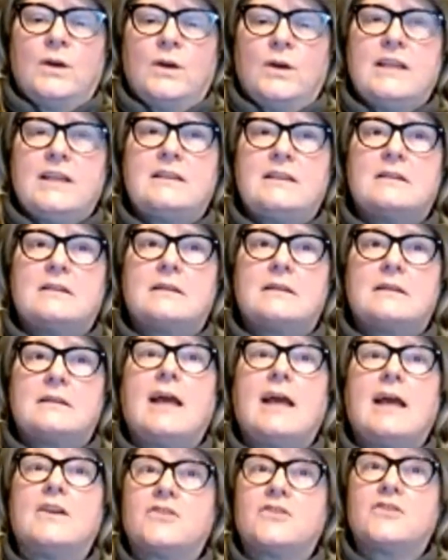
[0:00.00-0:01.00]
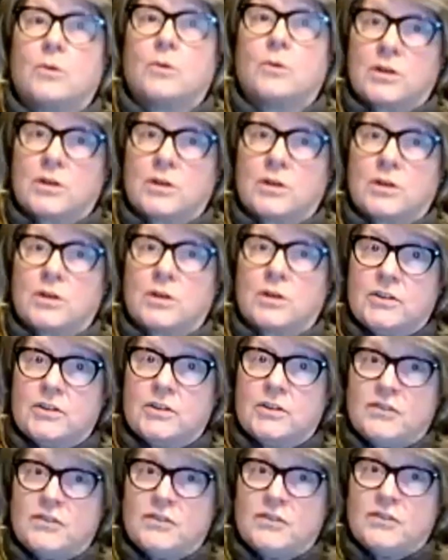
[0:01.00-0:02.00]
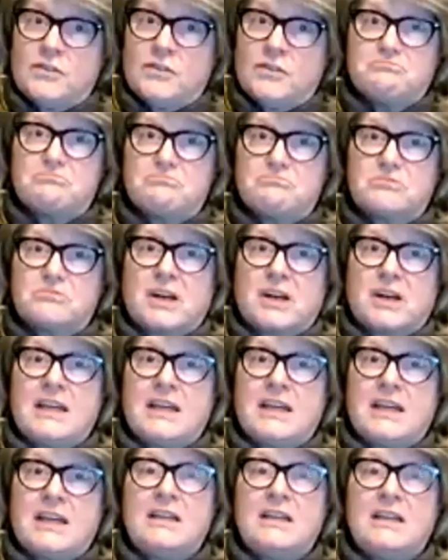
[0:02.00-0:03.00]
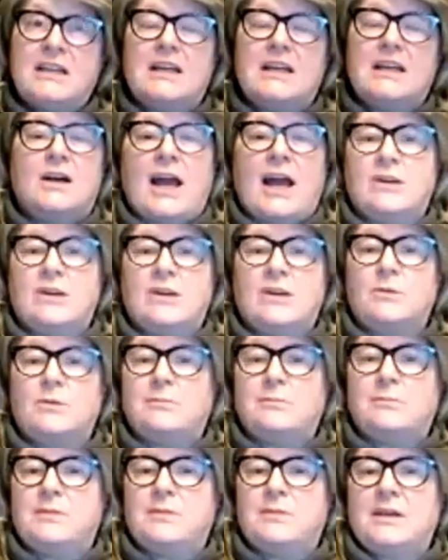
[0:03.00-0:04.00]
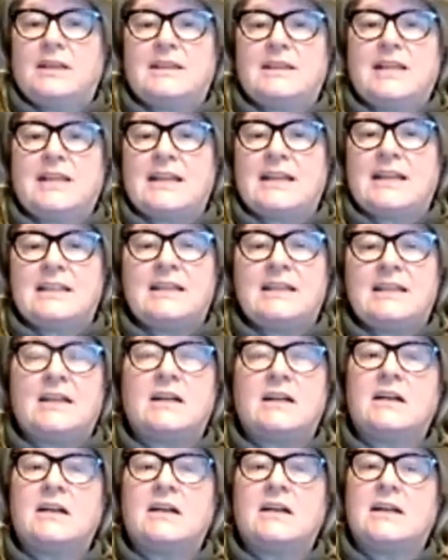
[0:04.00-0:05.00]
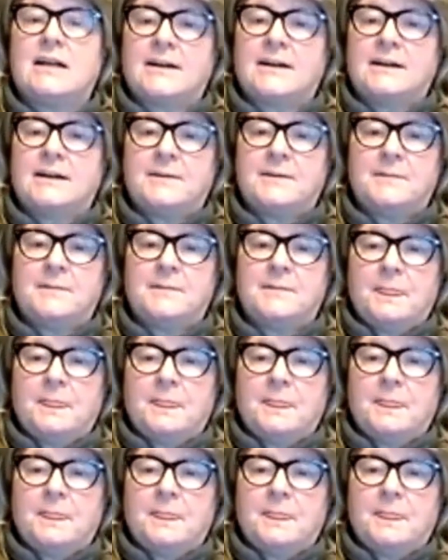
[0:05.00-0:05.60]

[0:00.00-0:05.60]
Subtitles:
with health scores, right? How do we get that in there? How